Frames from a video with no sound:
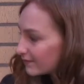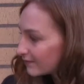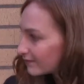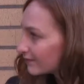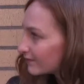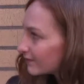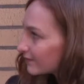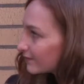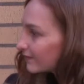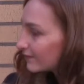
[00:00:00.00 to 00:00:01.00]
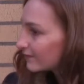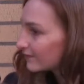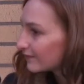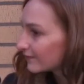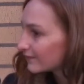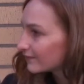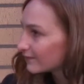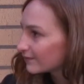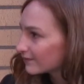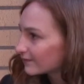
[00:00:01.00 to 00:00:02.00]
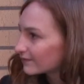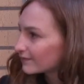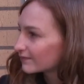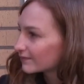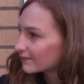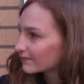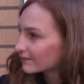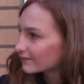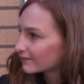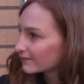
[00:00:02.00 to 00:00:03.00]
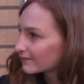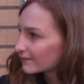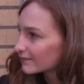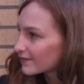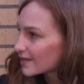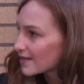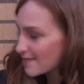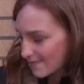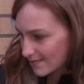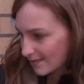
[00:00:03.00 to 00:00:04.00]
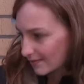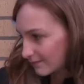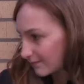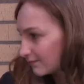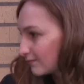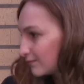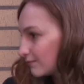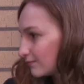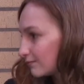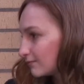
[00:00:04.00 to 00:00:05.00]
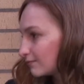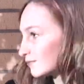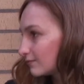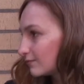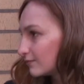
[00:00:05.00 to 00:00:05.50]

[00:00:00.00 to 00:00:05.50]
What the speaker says: This person isn't speaking.